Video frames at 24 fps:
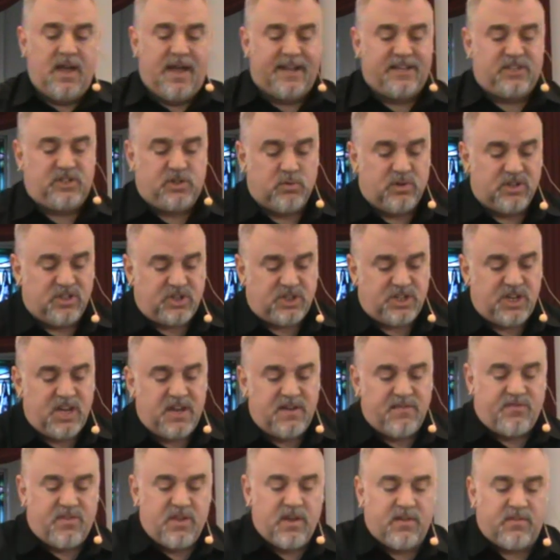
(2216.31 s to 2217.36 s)
and to
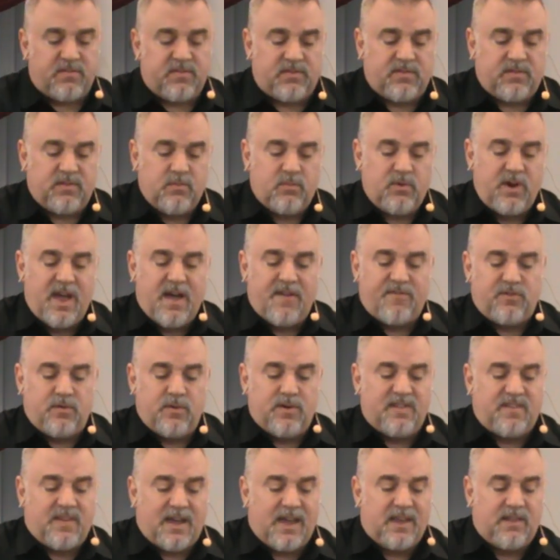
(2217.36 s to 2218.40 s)
achieve this, we have
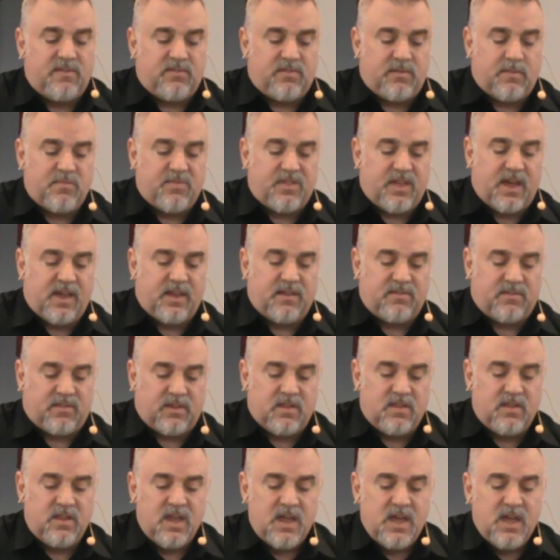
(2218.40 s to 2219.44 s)
to attain some things.
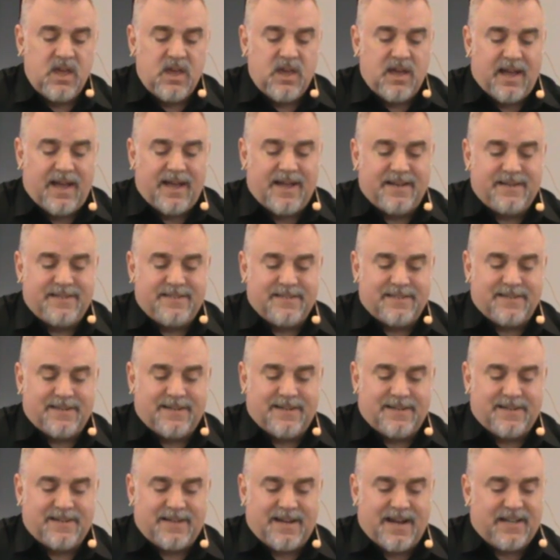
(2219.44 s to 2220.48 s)
And, and
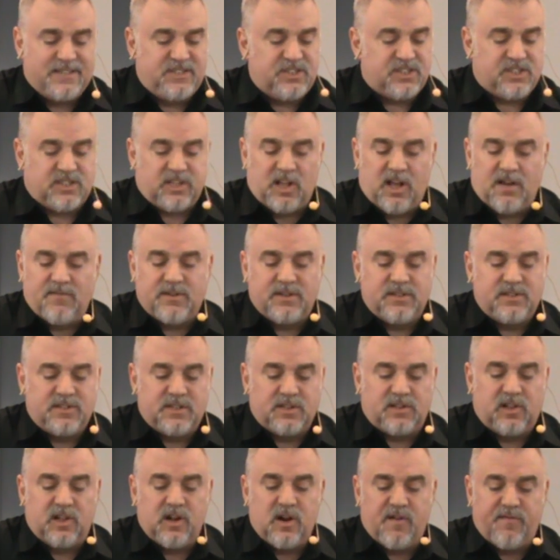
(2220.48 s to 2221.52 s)
uh, I just love it to
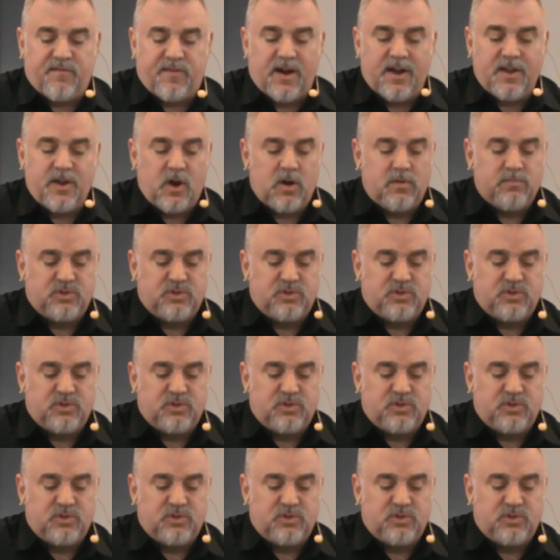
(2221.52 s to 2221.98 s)
clarify your